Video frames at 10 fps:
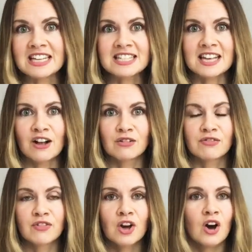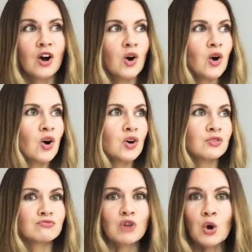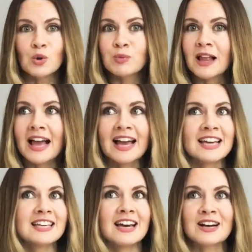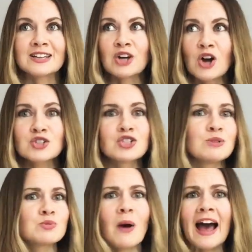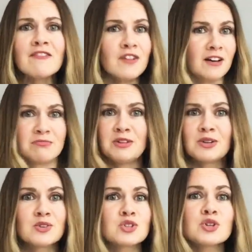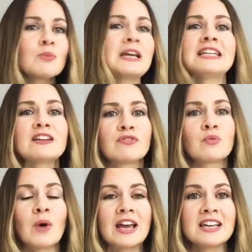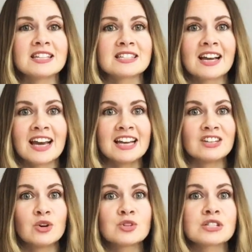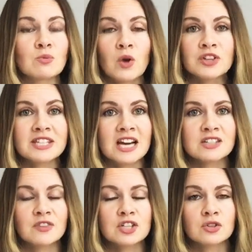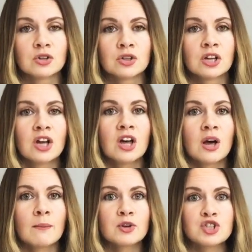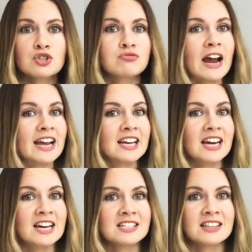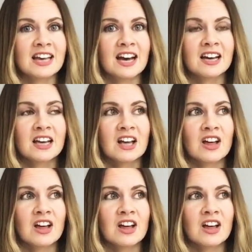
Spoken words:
in itself. Or role play, costumes, whatever, there's so many different ways. Again, no one size fits all, but just recognizing that